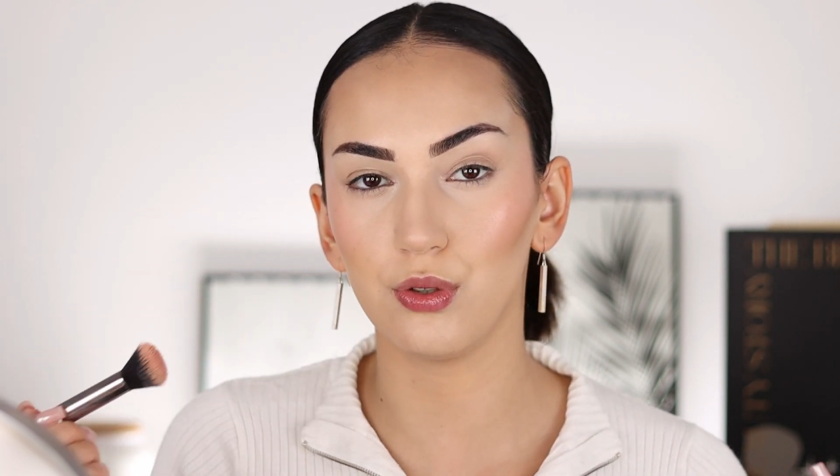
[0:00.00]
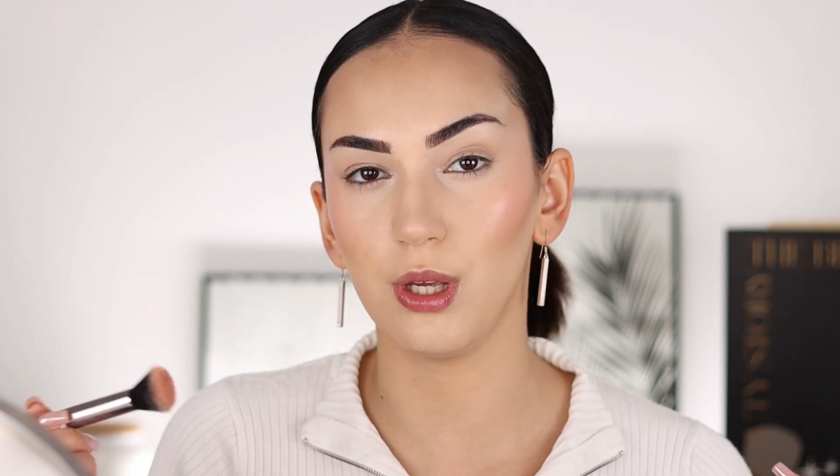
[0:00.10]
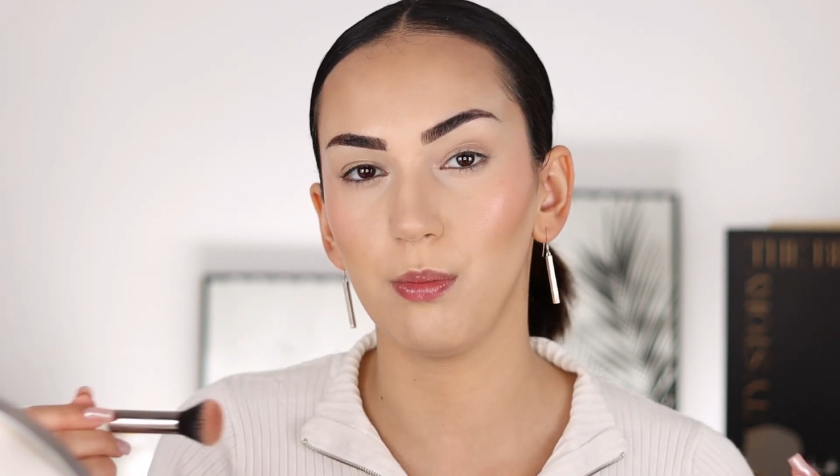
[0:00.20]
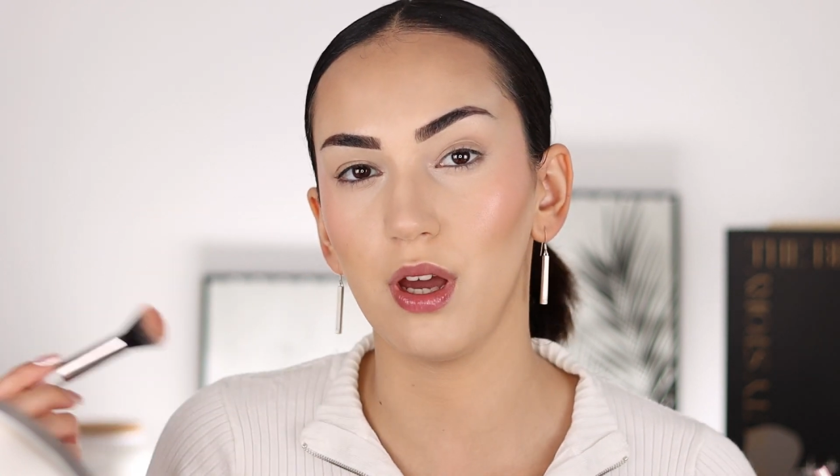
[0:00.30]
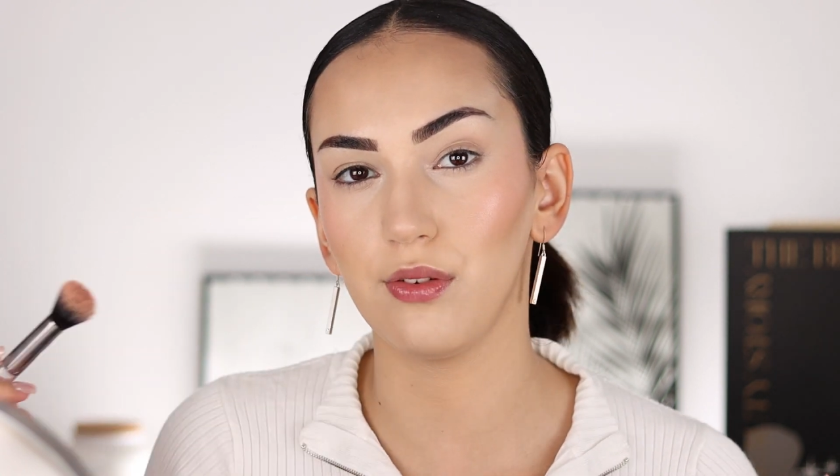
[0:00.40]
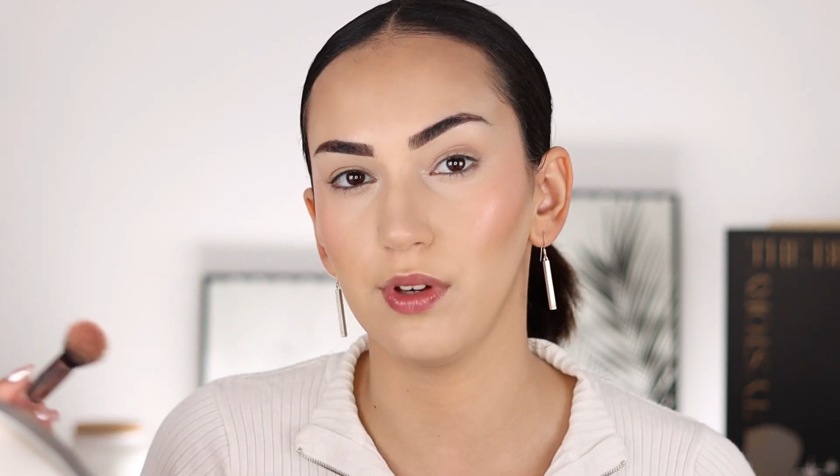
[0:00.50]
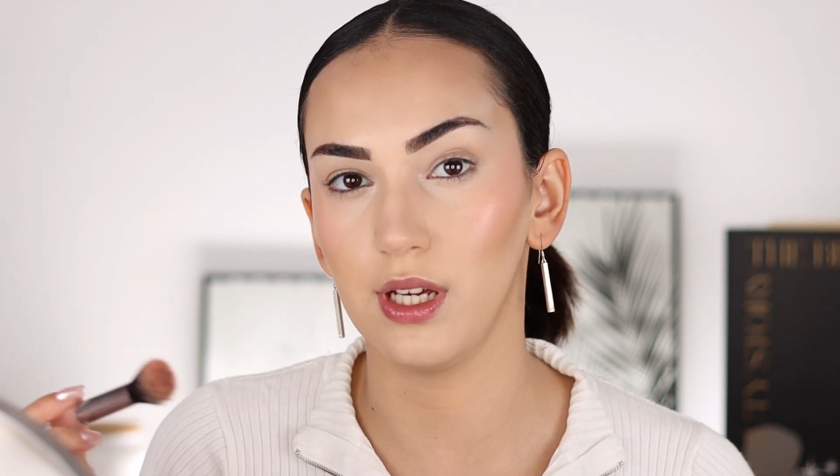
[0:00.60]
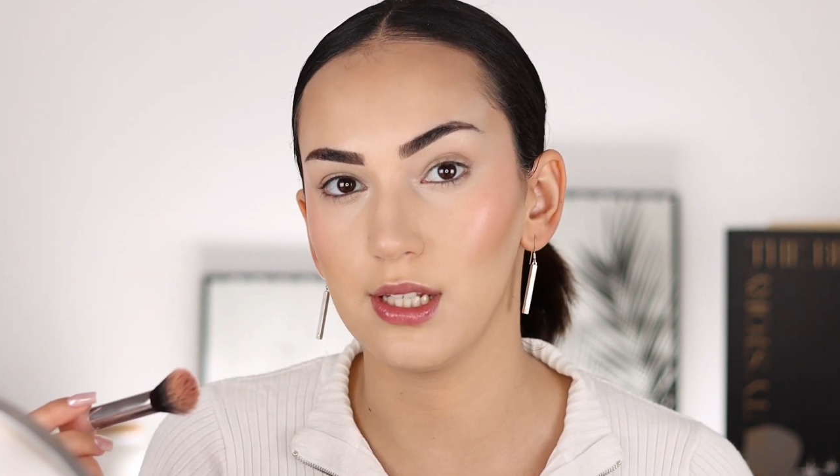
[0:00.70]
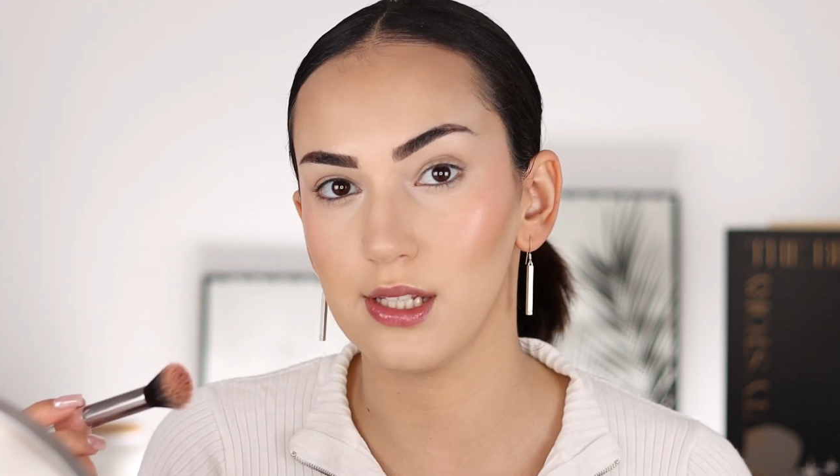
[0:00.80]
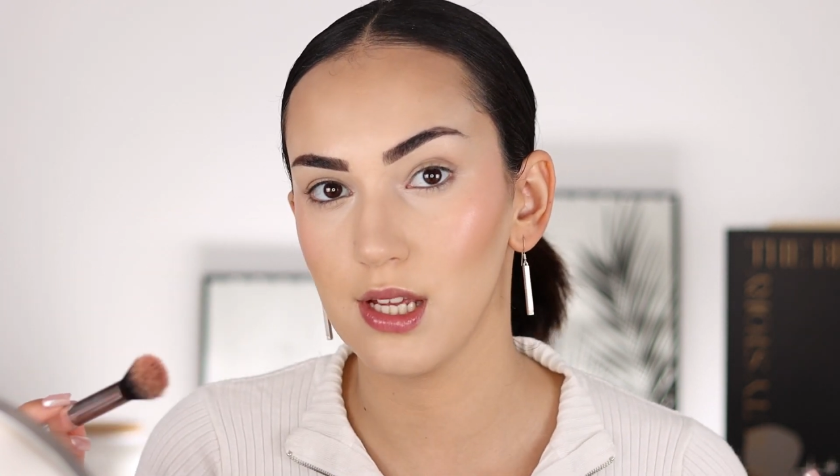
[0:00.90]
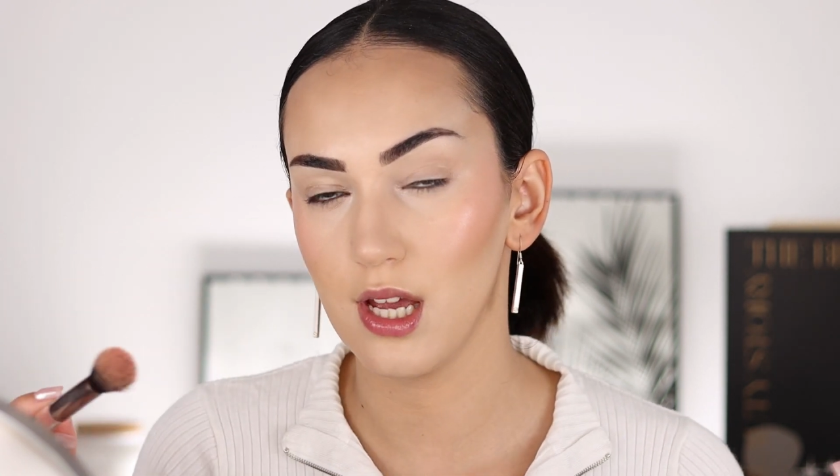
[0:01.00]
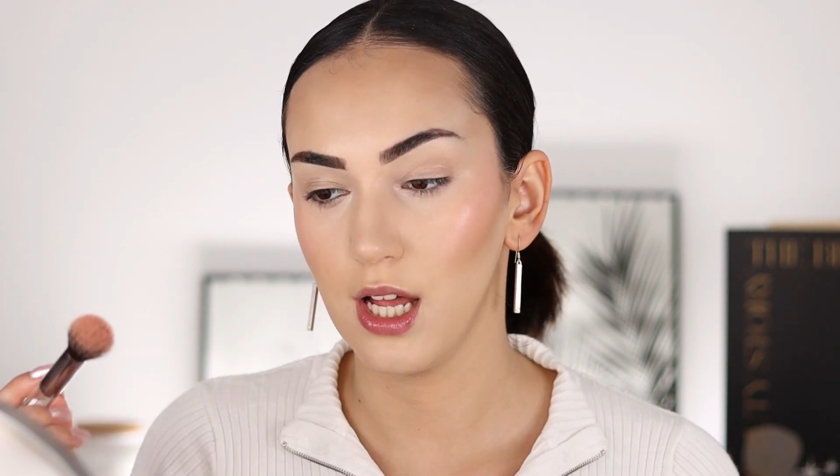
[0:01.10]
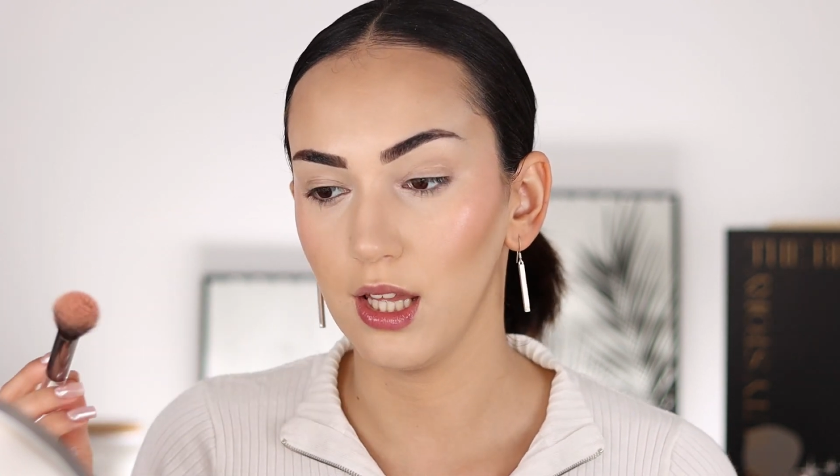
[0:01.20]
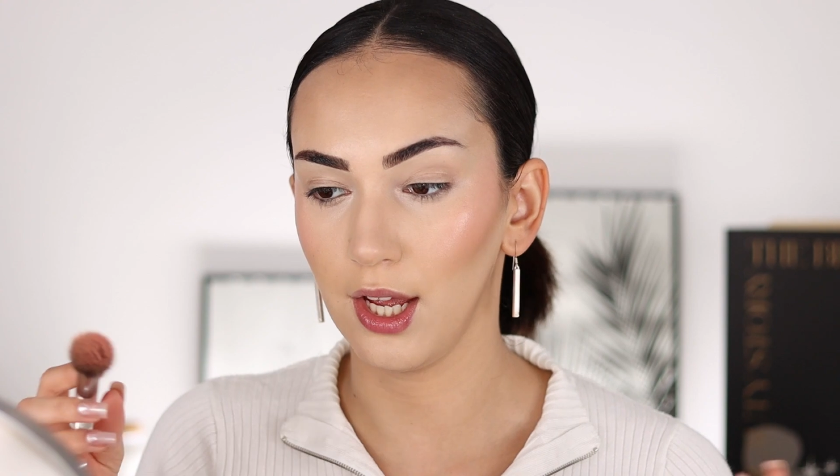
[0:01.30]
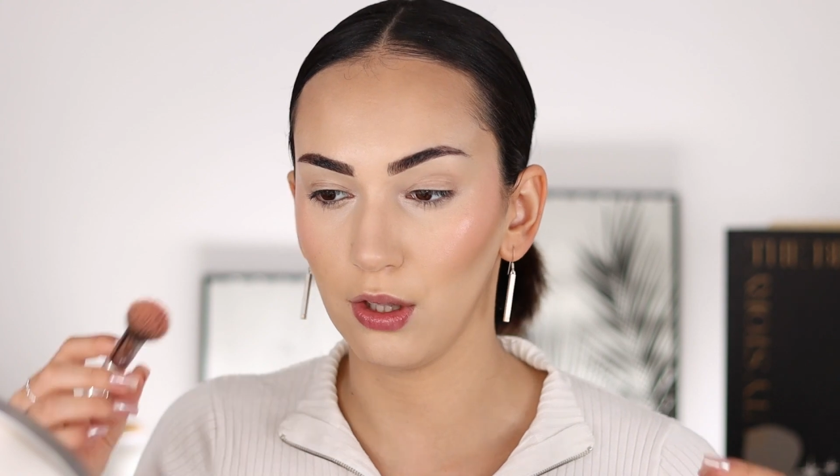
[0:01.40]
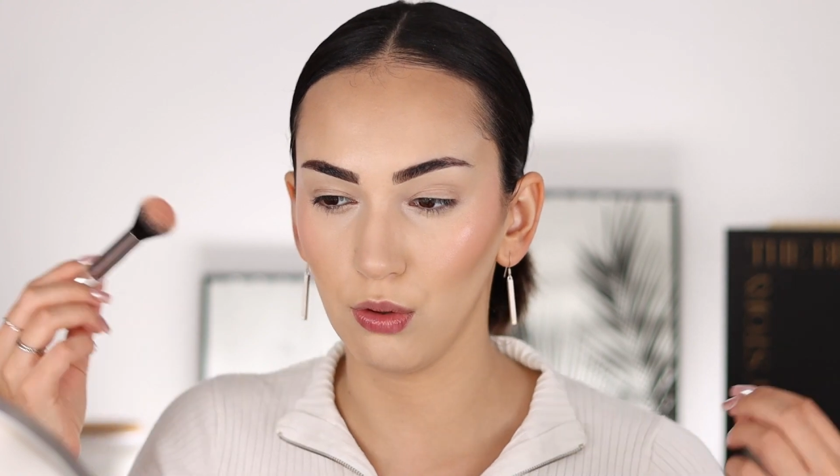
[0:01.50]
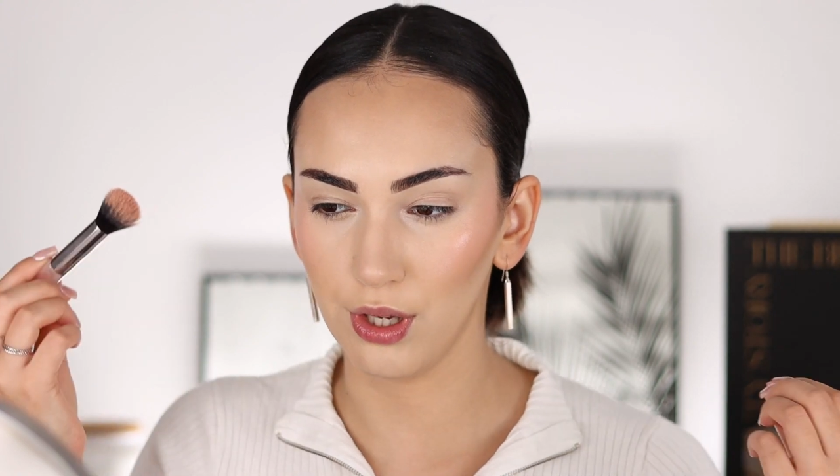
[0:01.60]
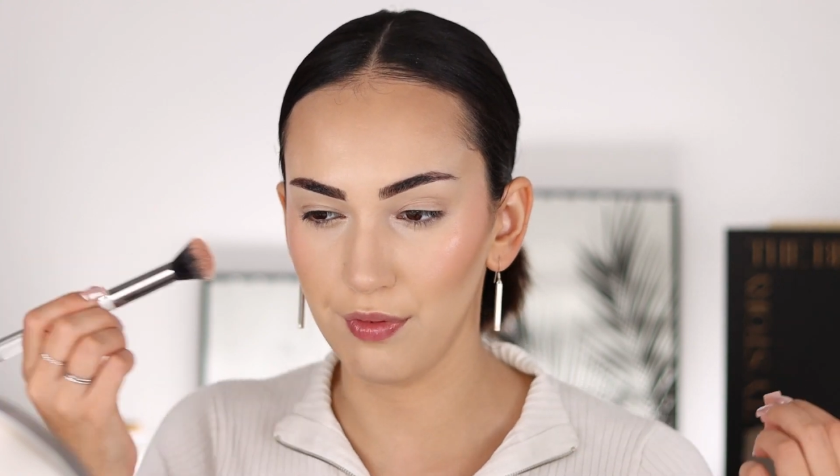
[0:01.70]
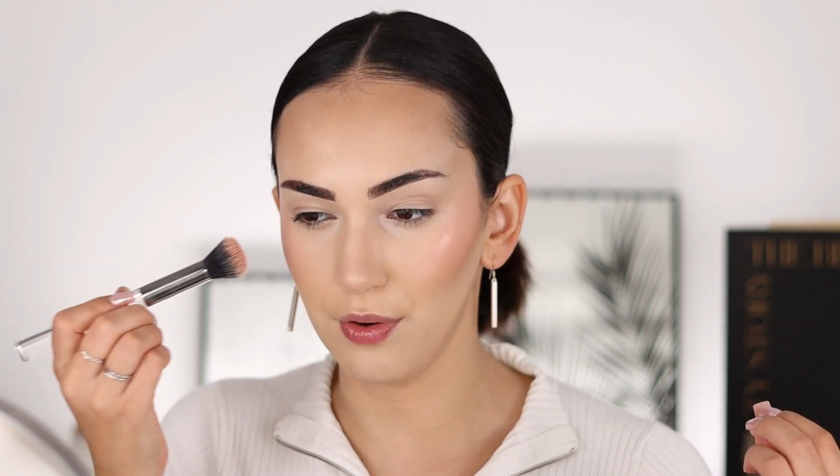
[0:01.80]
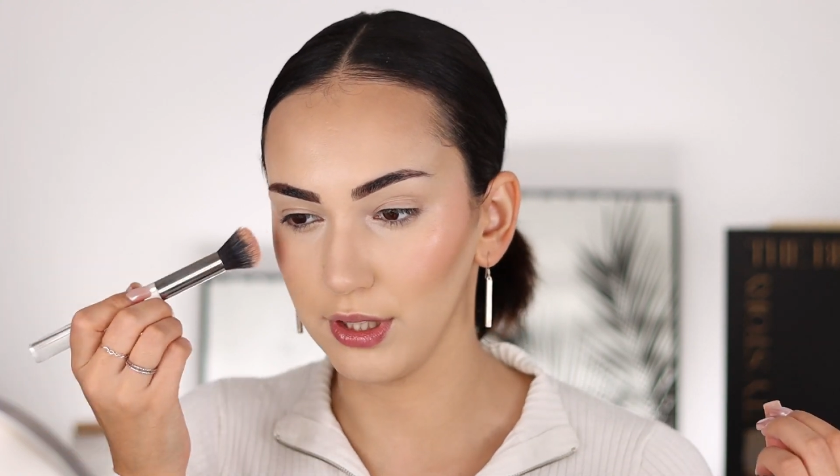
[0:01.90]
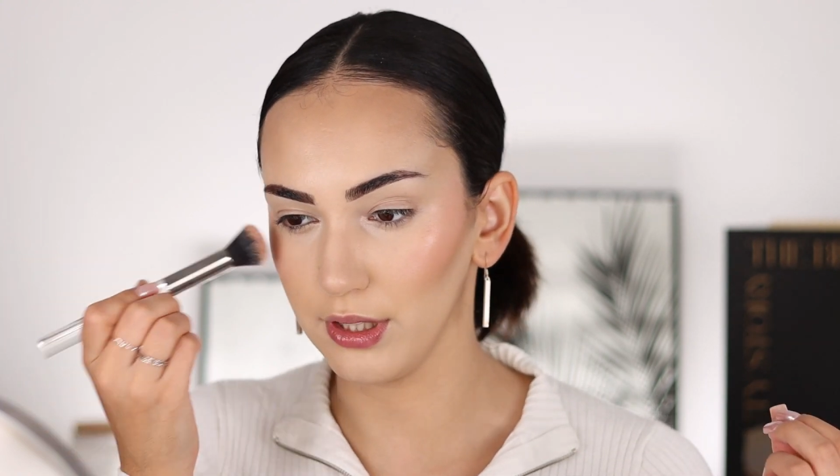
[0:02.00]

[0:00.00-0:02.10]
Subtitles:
keep my face like looking very